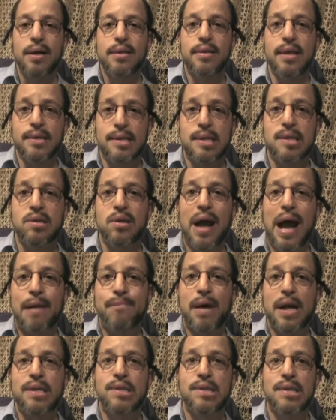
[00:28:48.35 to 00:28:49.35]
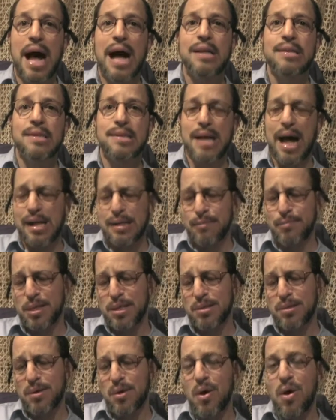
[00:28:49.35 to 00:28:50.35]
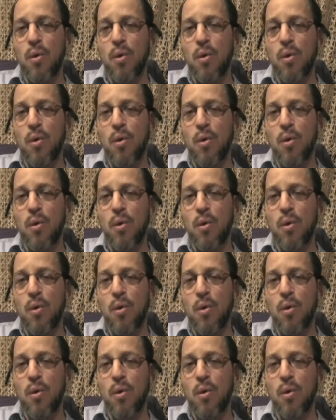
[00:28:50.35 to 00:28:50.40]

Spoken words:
This is Rabbi Sol Solomon,